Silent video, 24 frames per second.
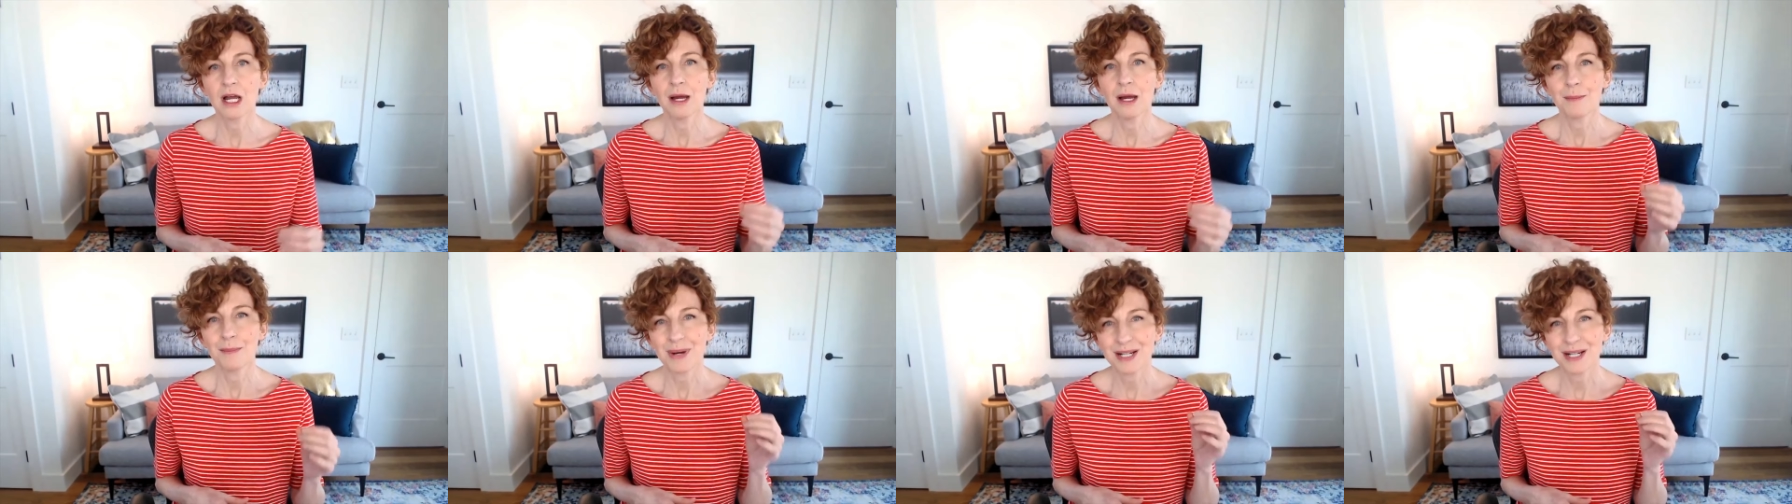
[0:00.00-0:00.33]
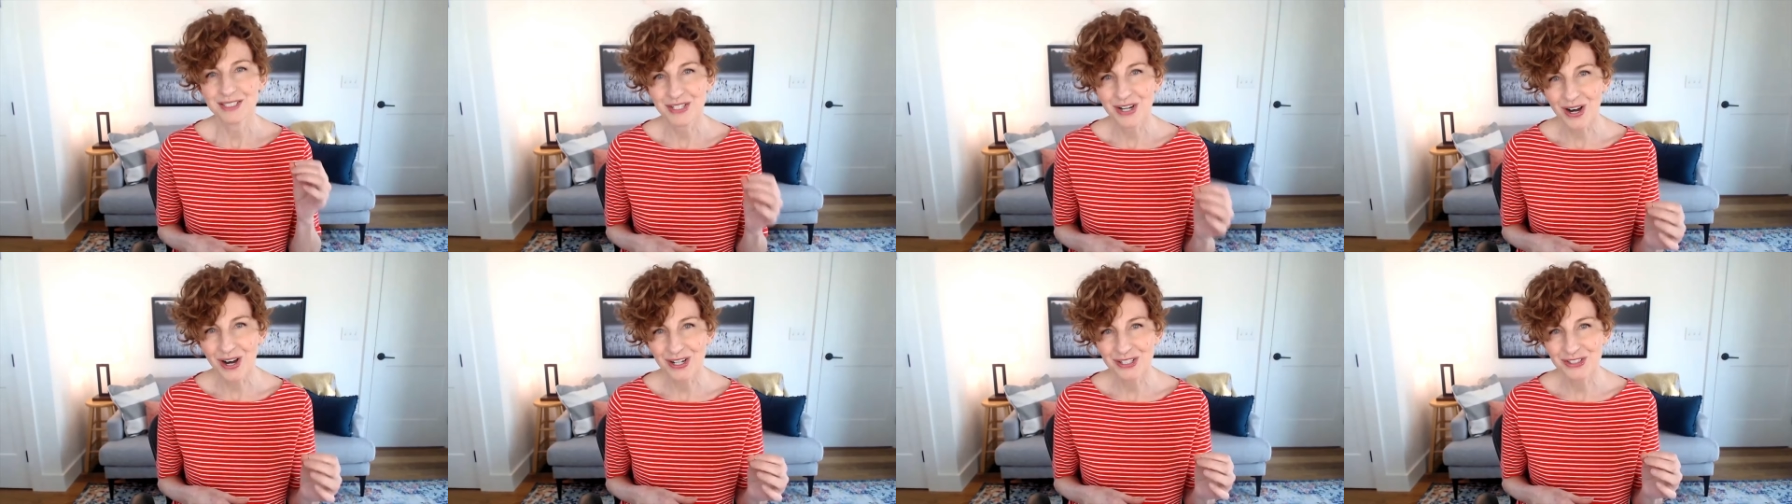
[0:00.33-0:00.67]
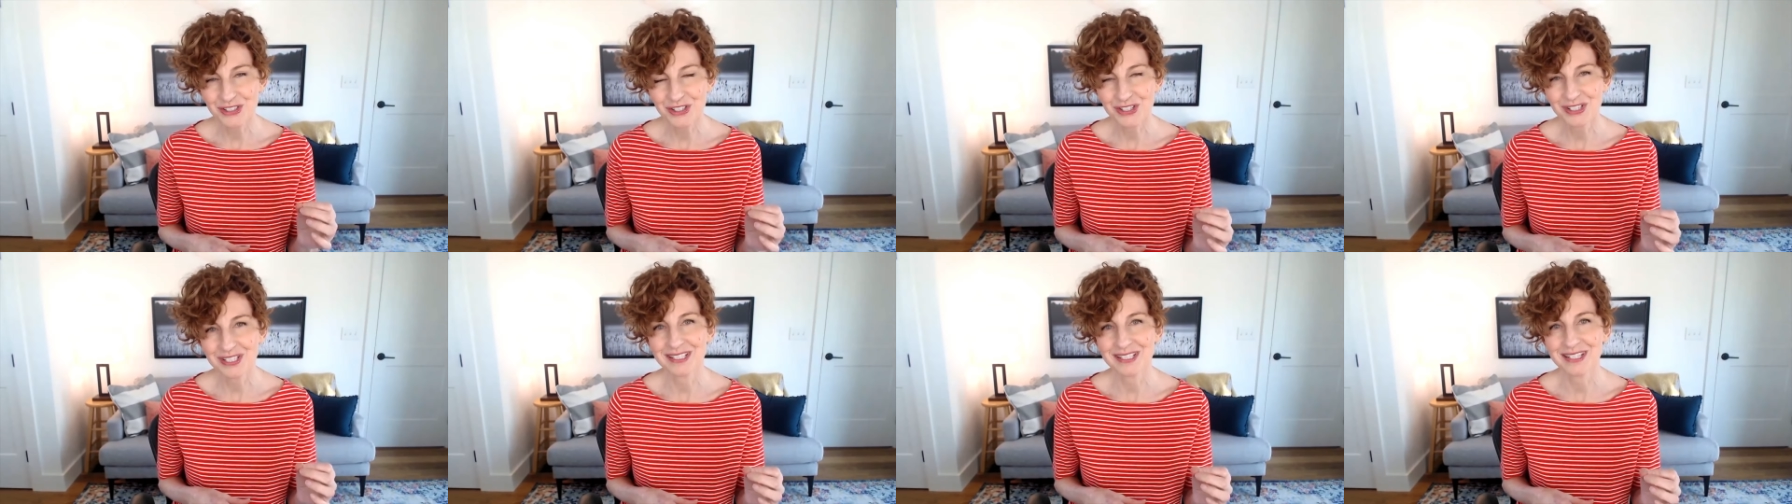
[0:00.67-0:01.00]
my dog
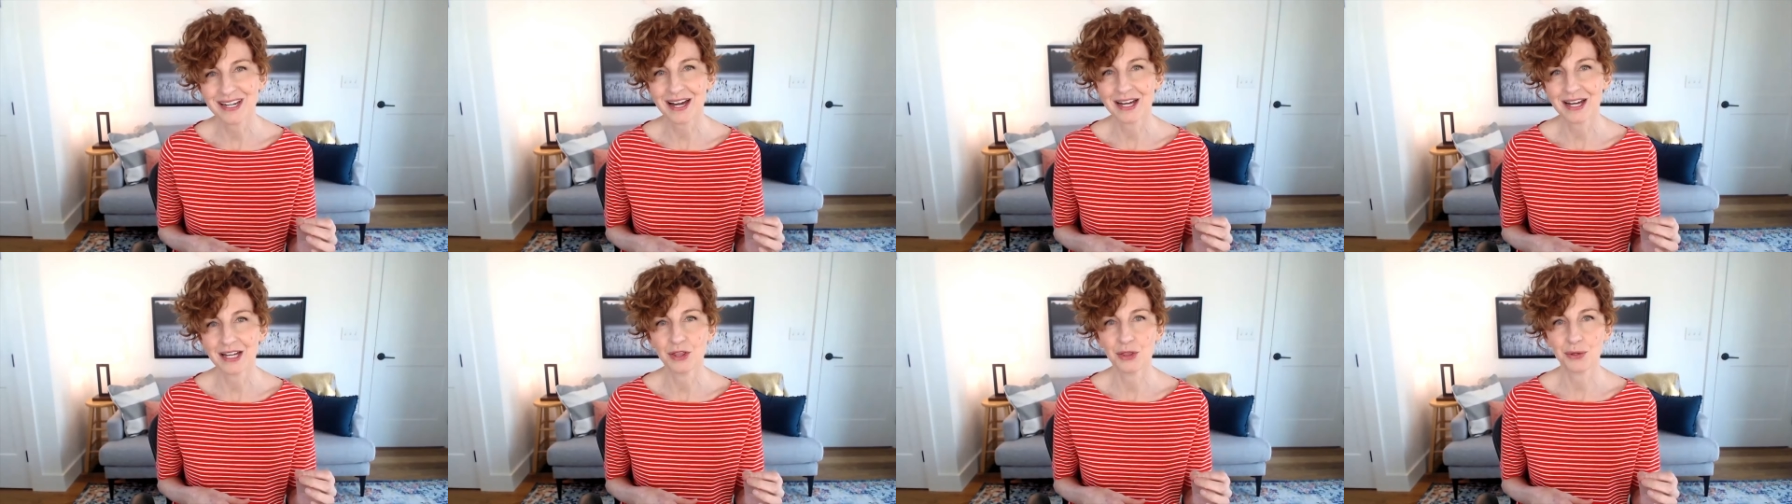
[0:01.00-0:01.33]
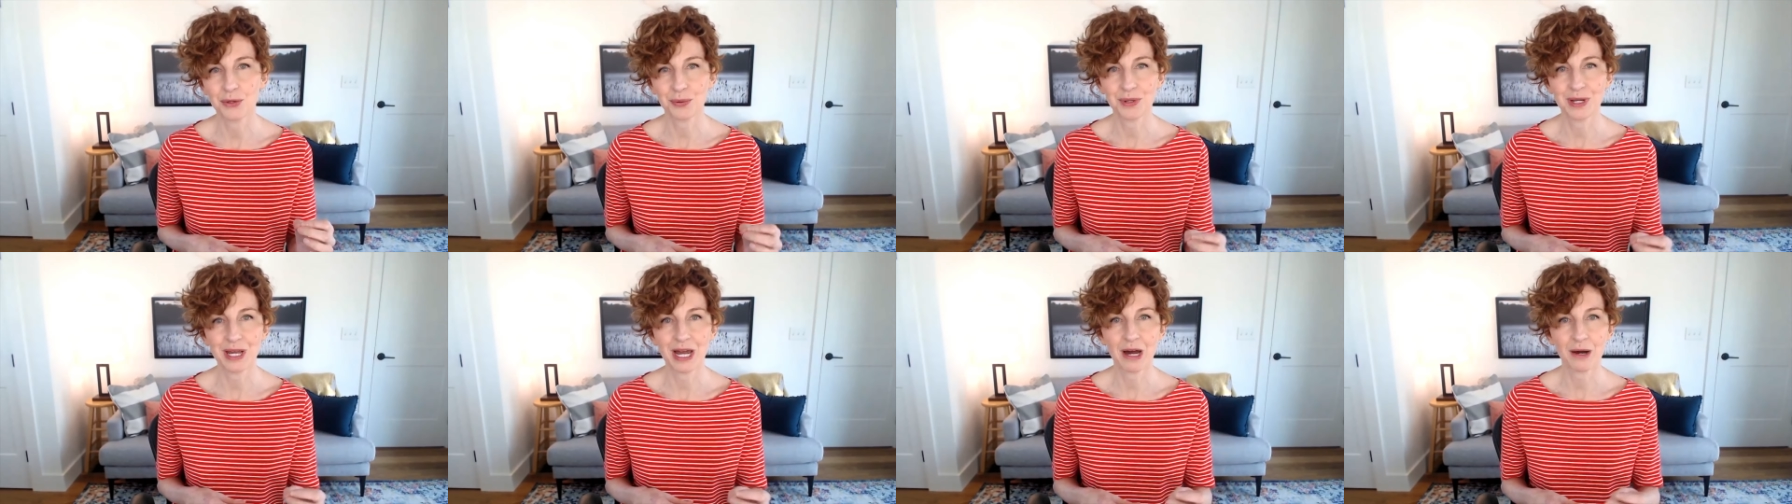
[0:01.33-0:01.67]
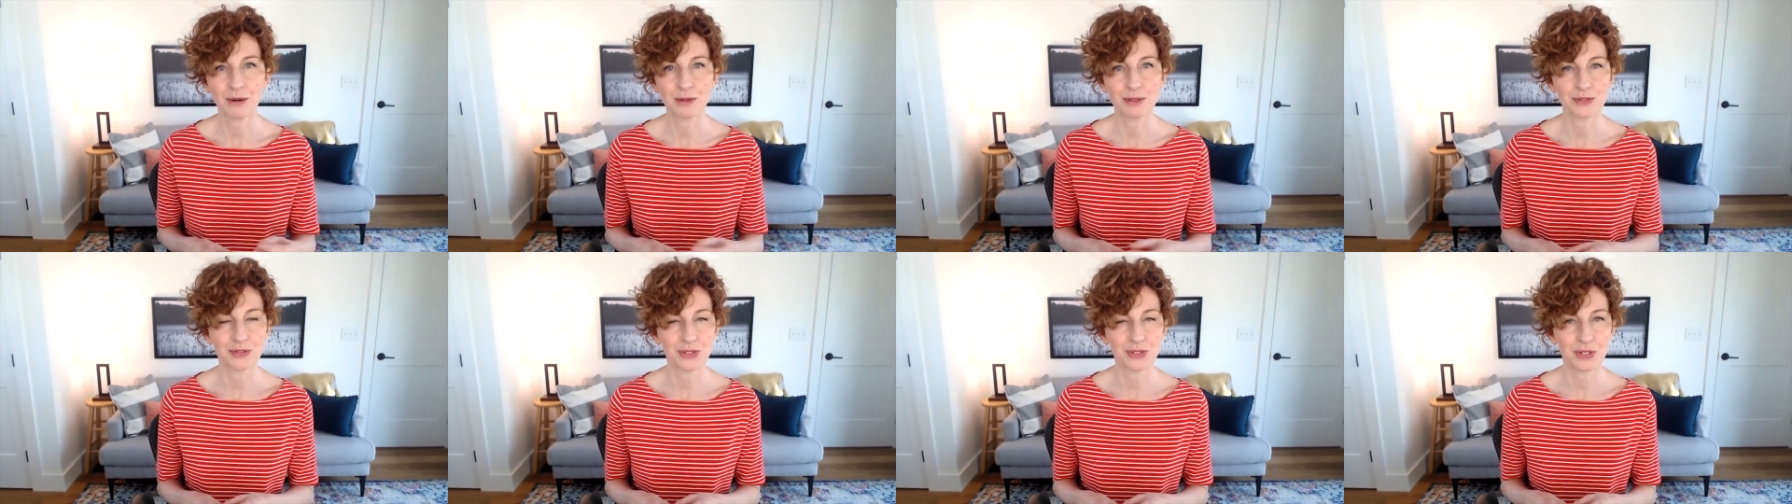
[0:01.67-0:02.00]
just died three
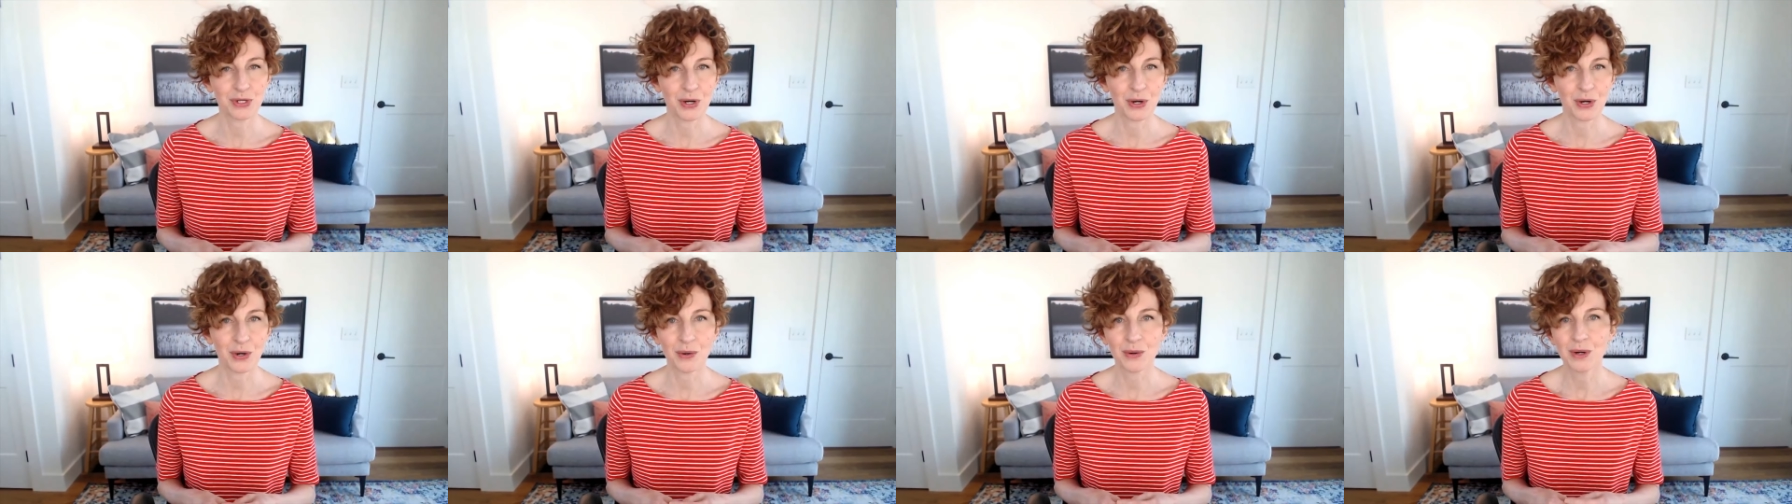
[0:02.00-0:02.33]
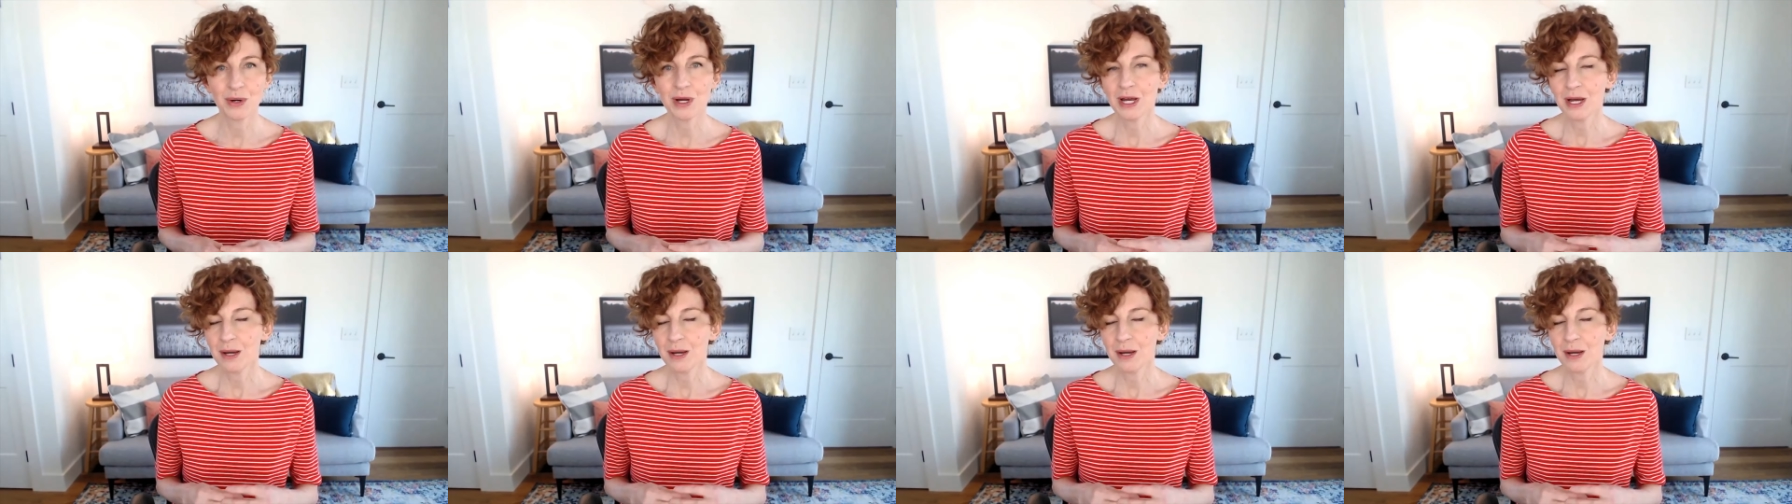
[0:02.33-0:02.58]
hours ago,